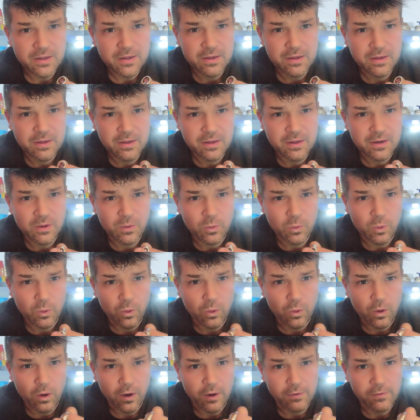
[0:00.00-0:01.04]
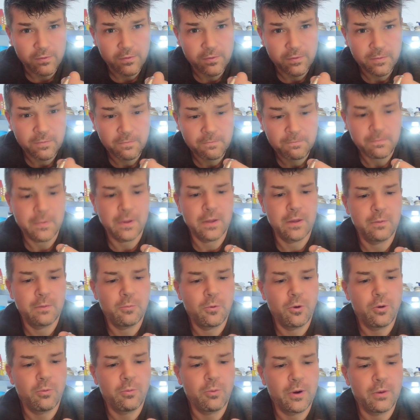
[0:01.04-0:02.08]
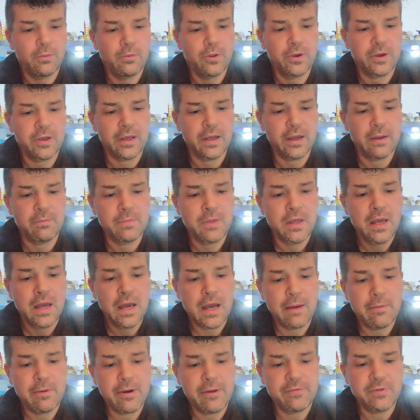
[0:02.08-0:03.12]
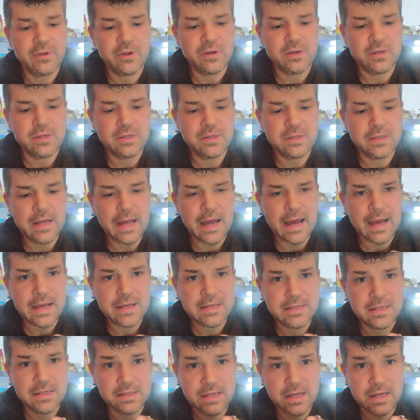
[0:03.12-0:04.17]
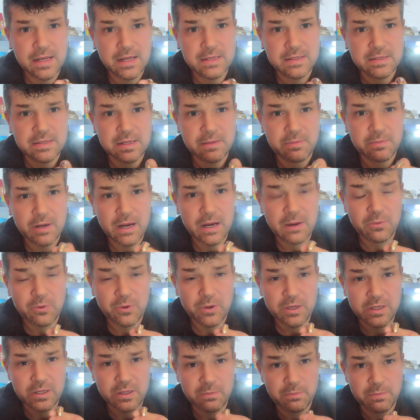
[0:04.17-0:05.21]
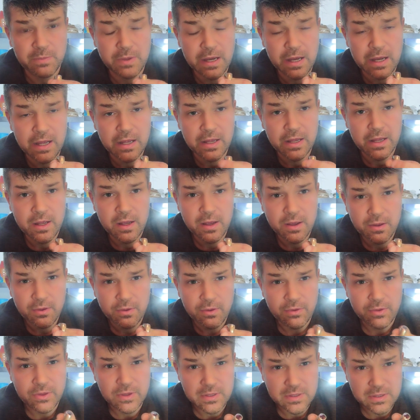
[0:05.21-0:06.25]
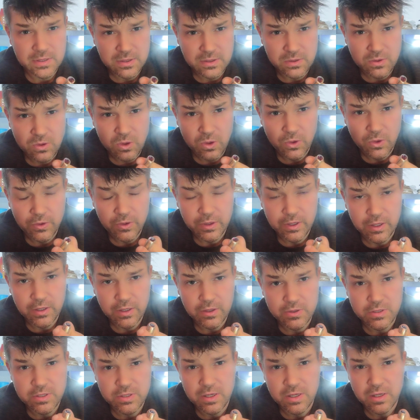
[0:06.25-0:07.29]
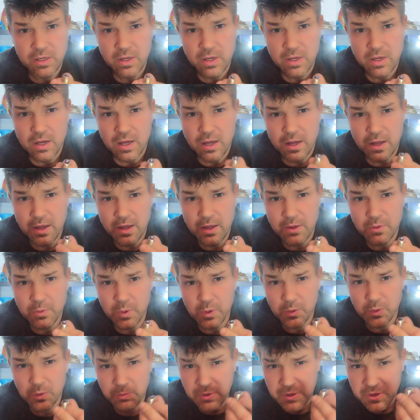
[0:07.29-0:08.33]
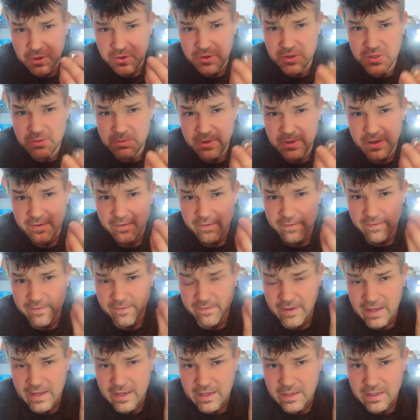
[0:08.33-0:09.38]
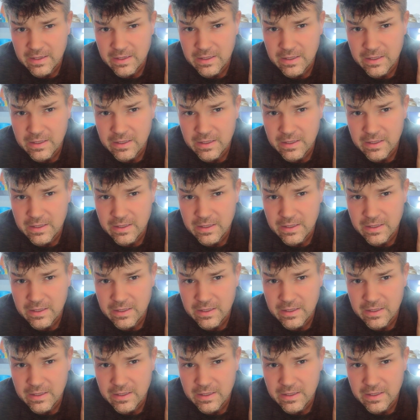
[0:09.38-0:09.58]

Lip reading: and it wore off. And the more and more I'm looking, I'm going to have to acid test it, but I'm willing to bet that this is gold. And there's what appears to be a fake